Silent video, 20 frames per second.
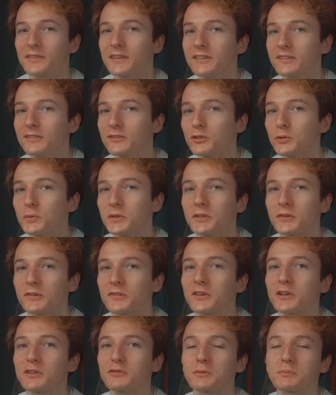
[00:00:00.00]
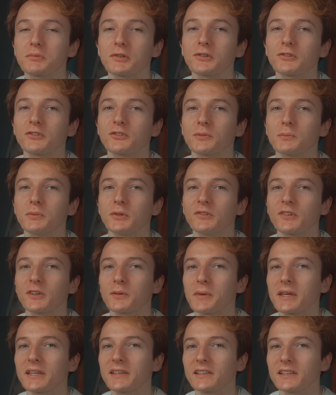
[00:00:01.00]
this do-it-yourself approach to
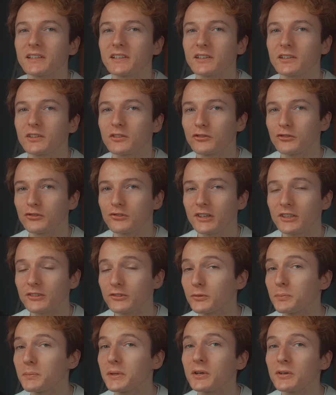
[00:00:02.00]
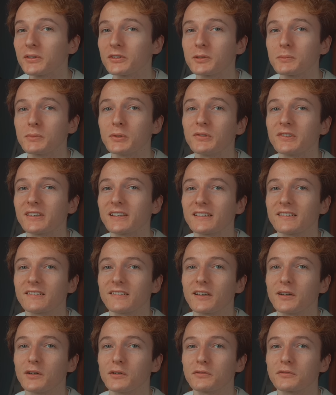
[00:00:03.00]
music making stretched beyond the music
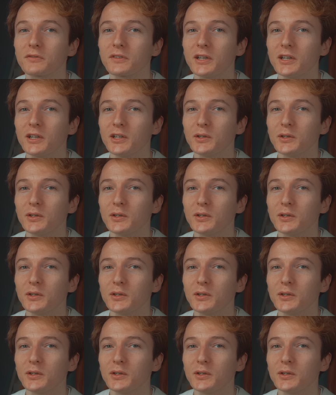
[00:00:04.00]
itself,